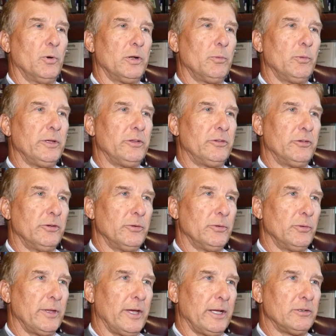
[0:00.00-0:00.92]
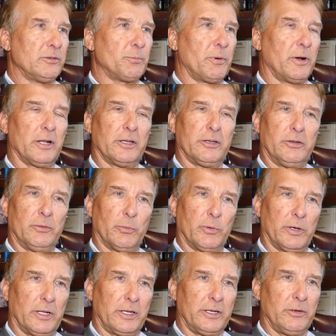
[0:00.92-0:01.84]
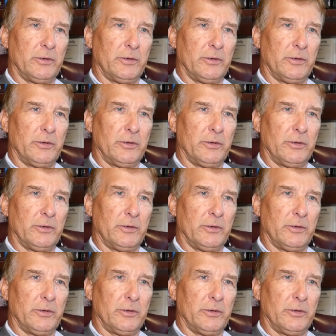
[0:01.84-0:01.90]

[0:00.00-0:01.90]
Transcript: do we do that's probably really